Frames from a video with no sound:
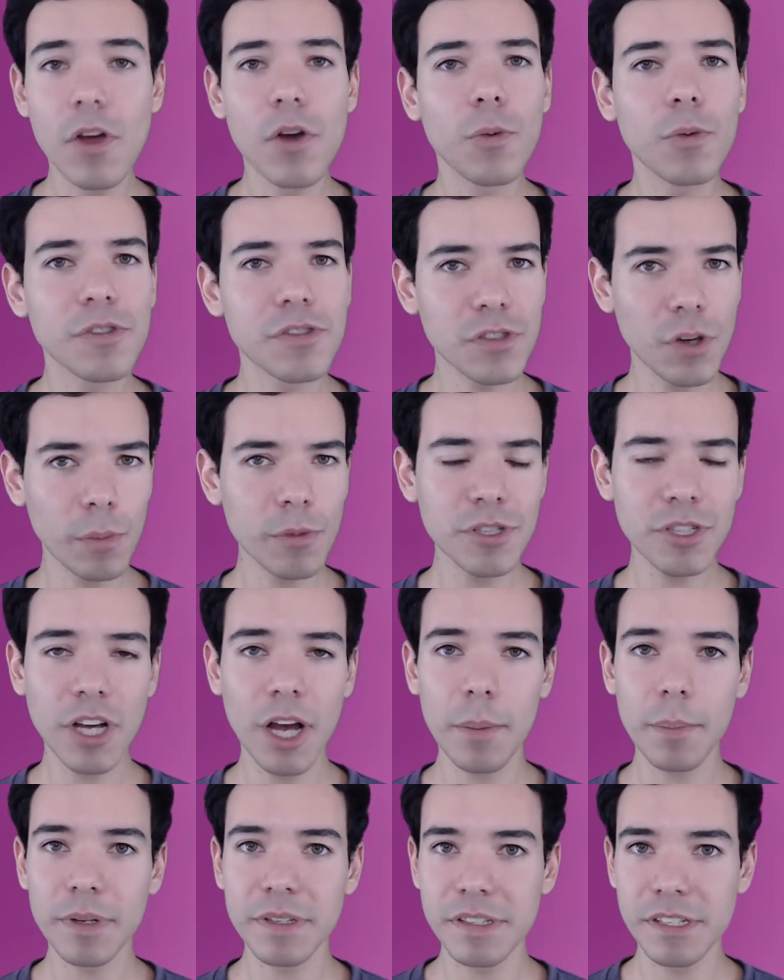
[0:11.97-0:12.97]
With so much
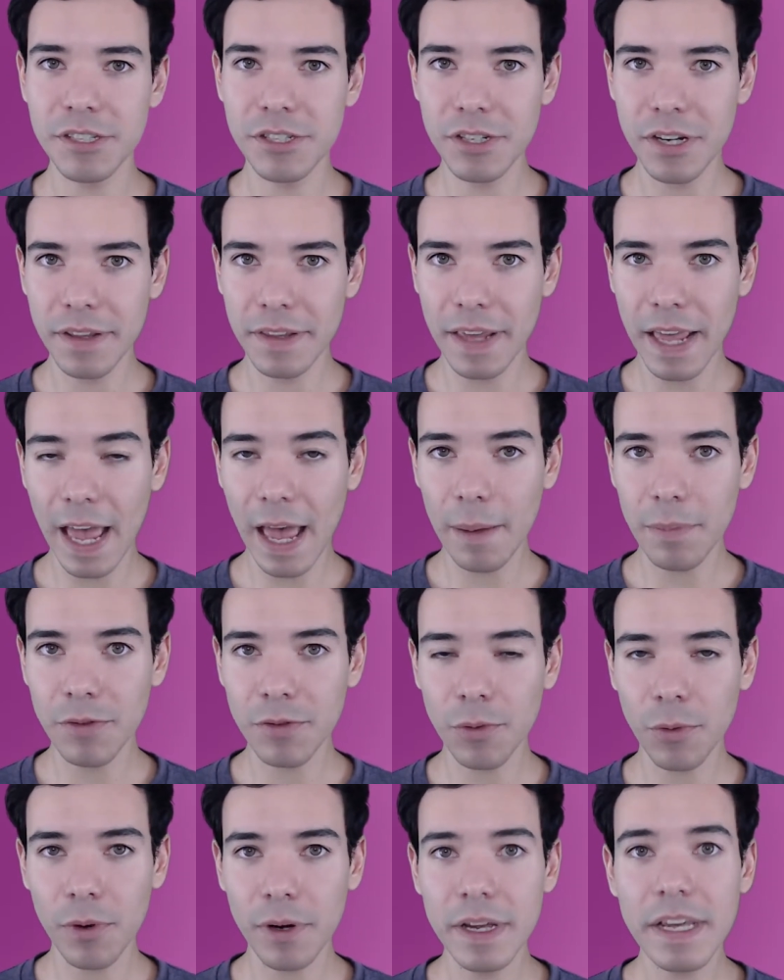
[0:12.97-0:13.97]
competition on the App
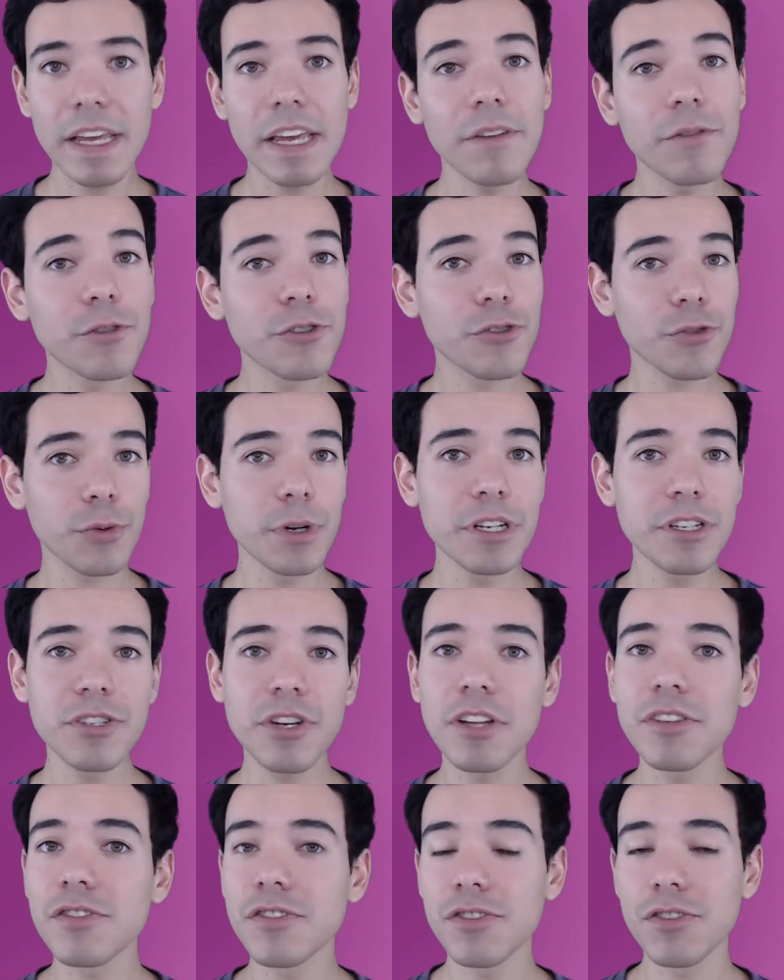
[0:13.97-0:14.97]
Store, if your
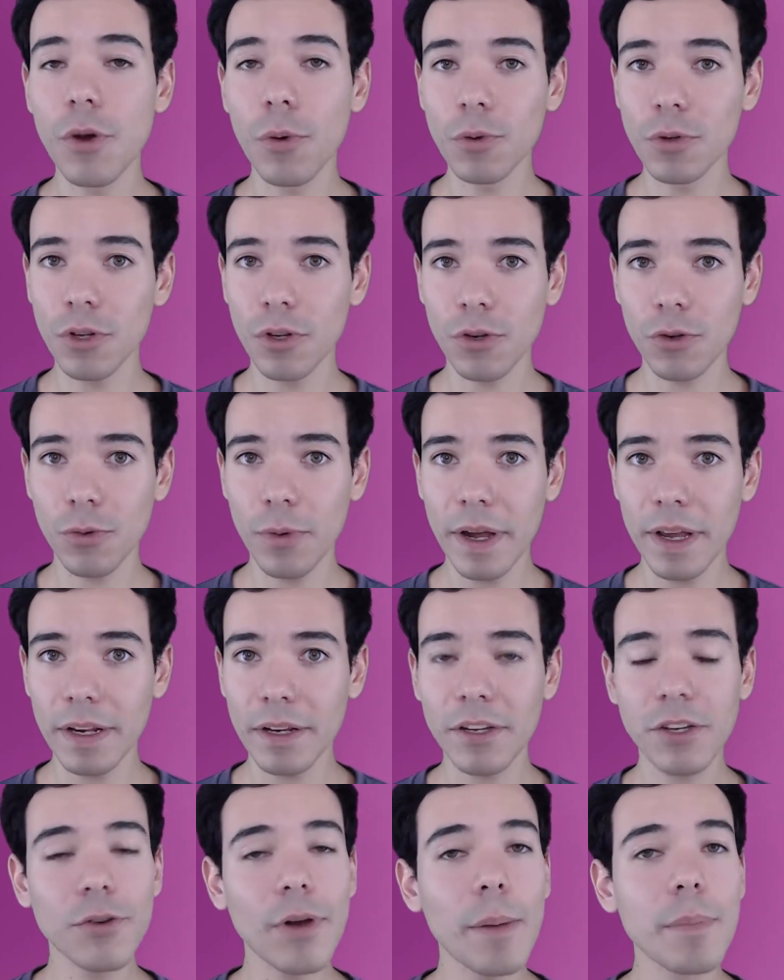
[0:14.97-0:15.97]
screenshots don't look
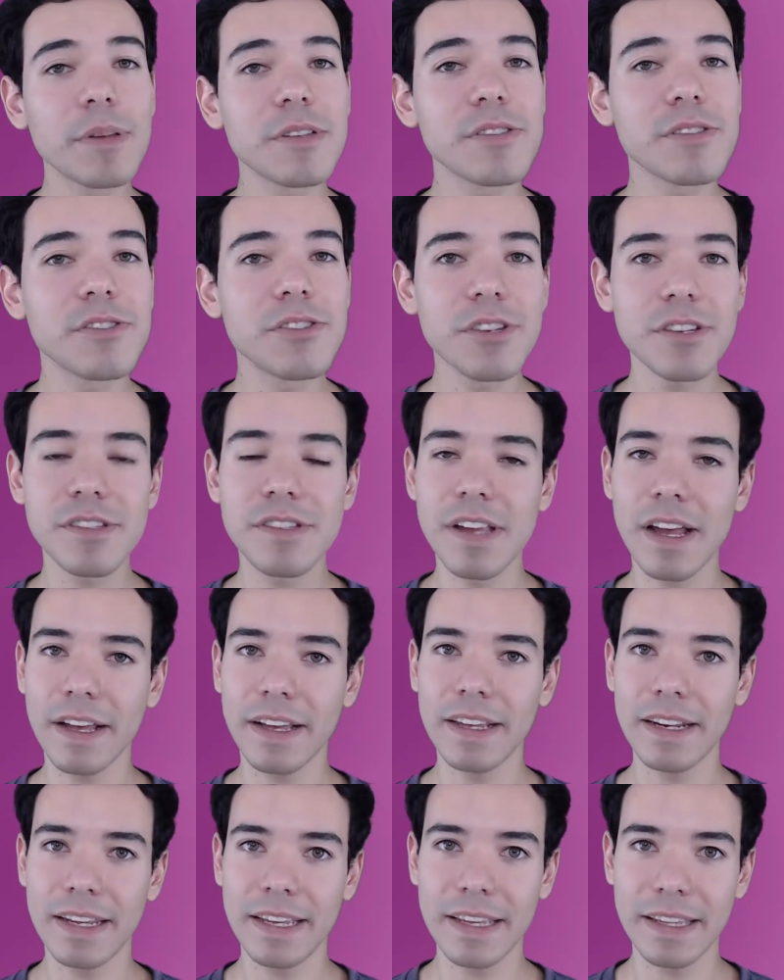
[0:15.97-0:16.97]
great, your app is just not
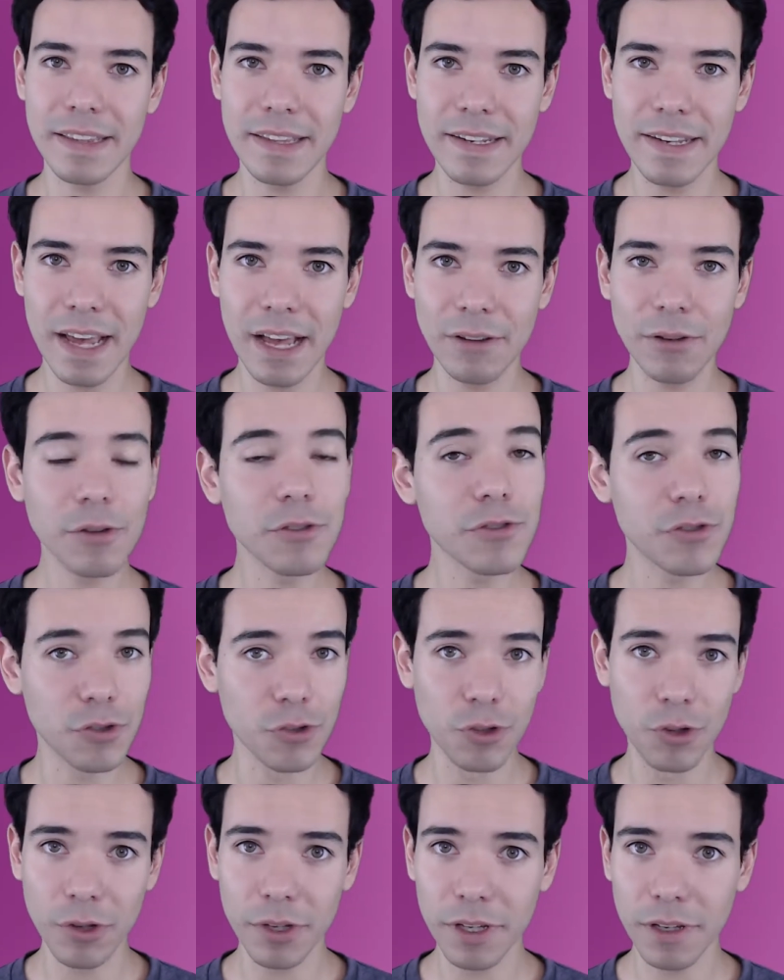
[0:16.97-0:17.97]
going to get the downloads
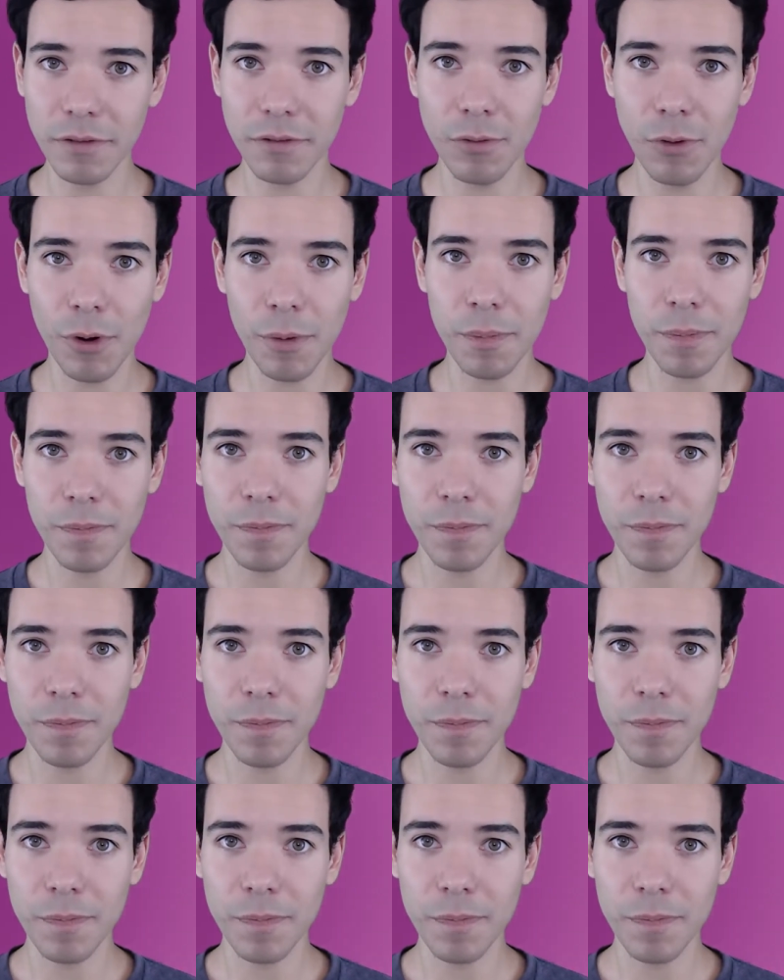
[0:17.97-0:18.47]
you're looking for.